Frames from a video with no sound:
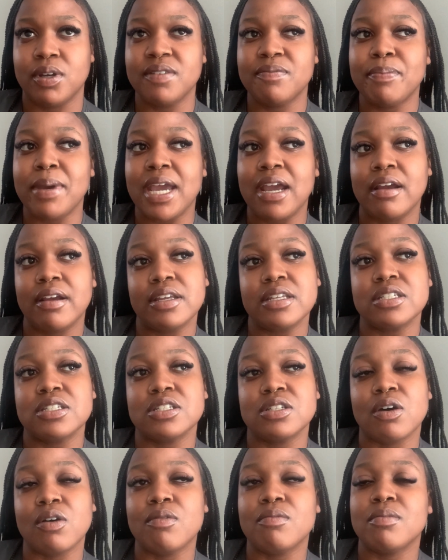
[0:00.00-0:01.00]
buried
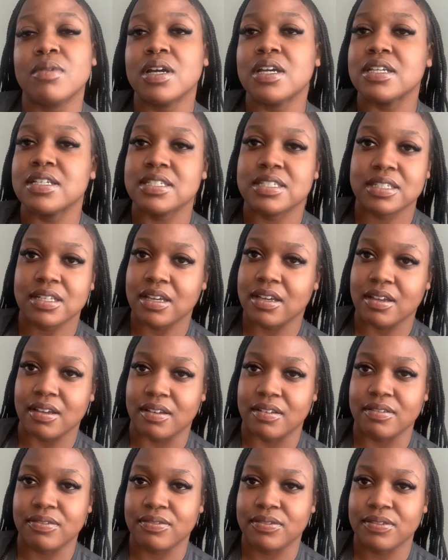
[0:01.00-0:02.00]
so much stuff